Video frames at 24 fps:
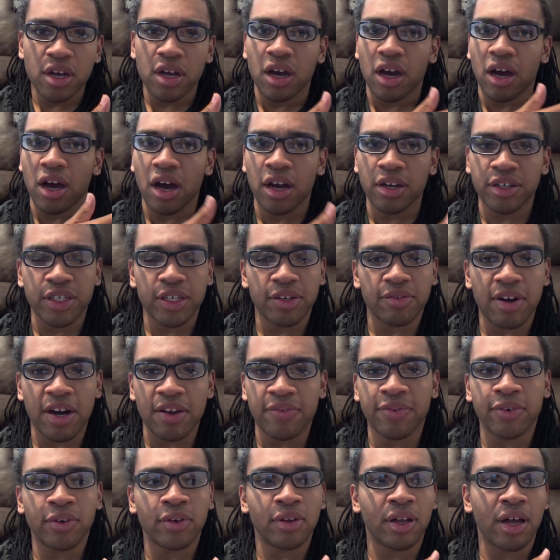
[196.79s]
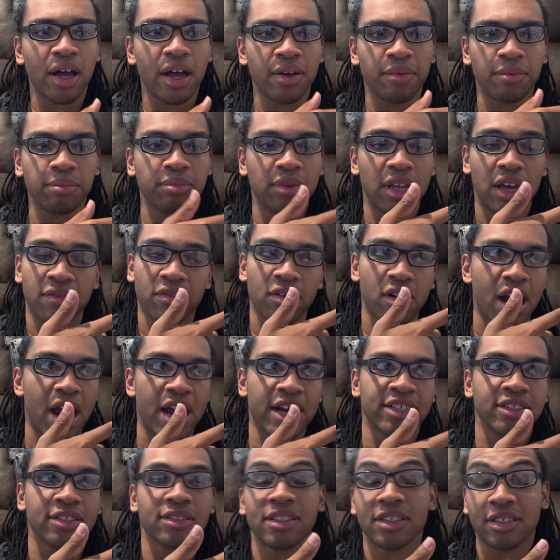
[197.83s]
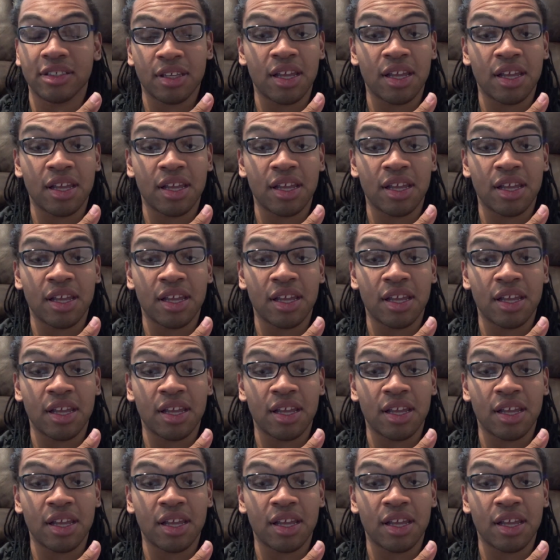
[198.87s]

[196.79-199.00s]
hunting rifle lever action.